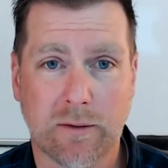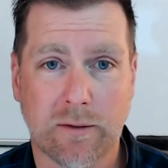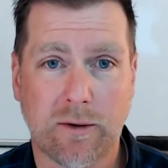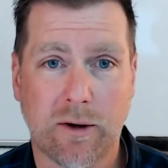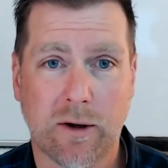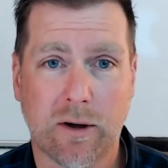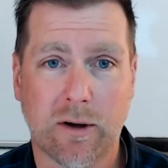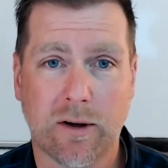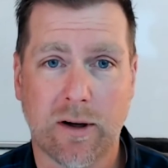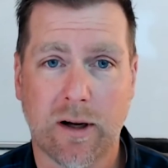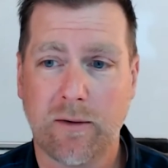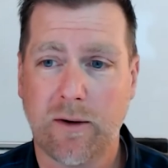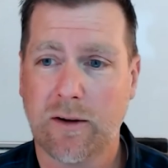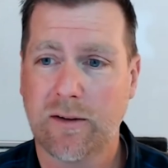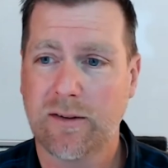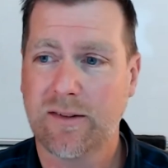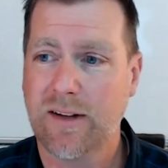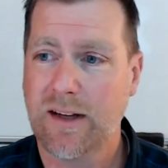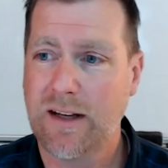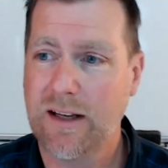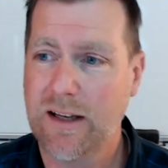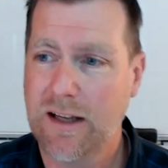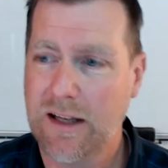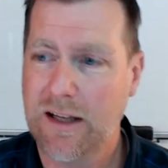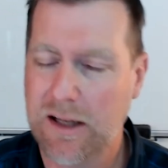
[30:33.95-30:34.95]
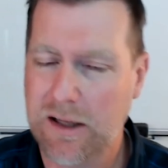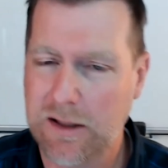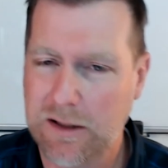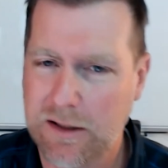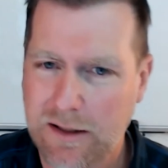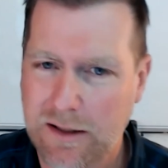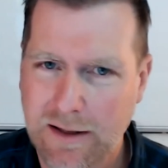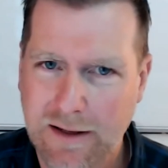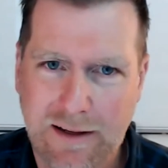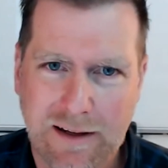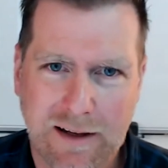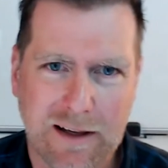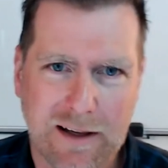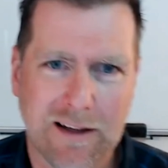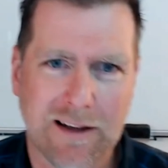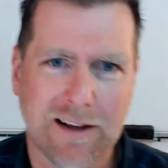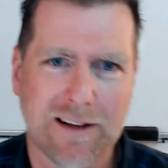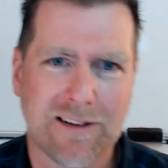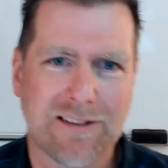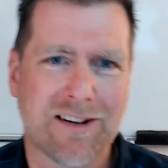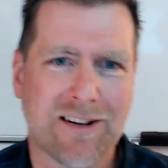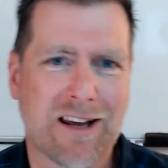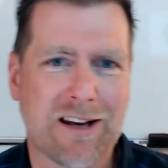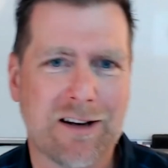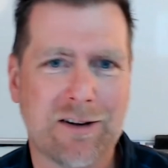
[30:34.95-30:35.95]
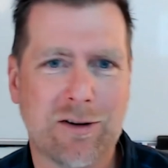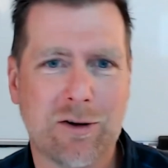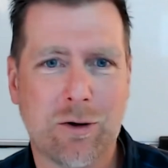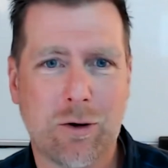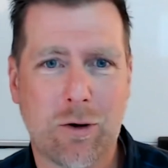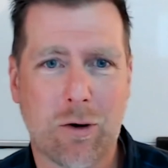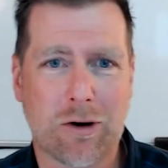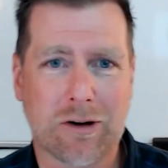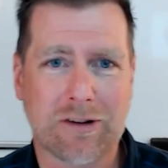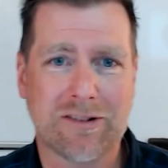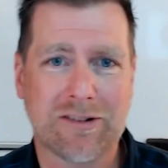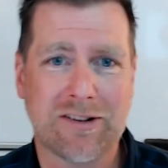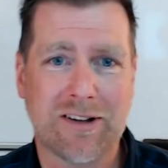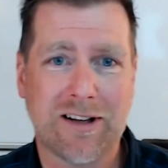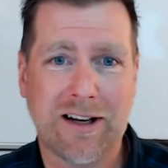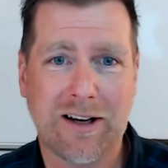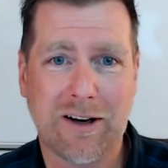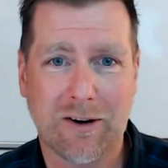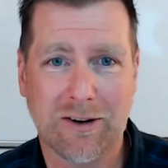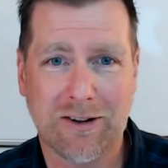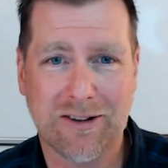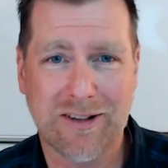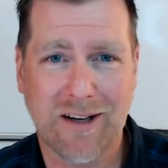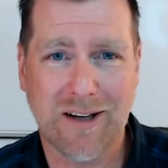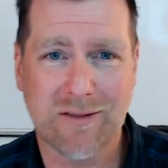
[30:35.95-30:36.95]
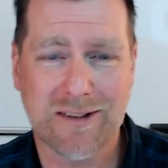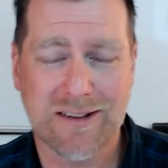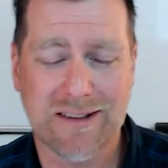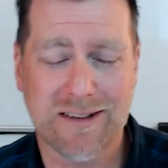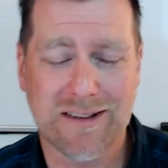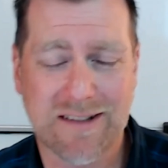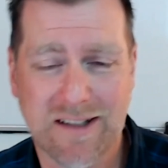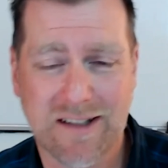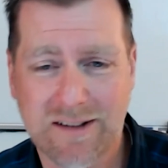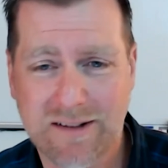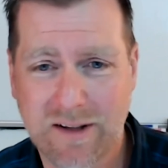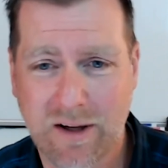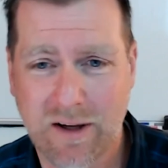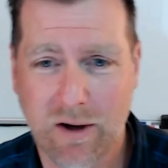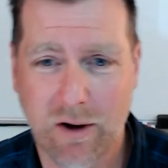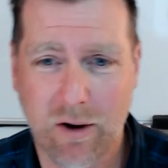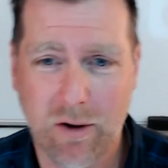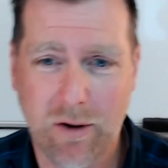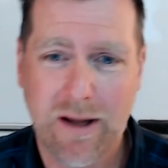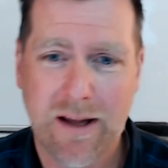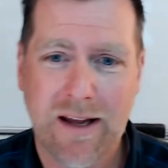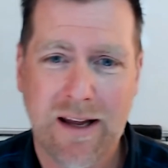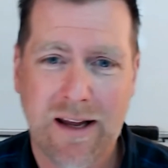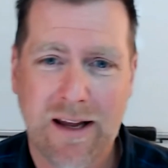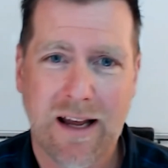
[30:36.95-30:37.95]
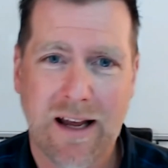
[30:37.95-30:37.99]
If you're sitting in let's say New York City or San Francisco,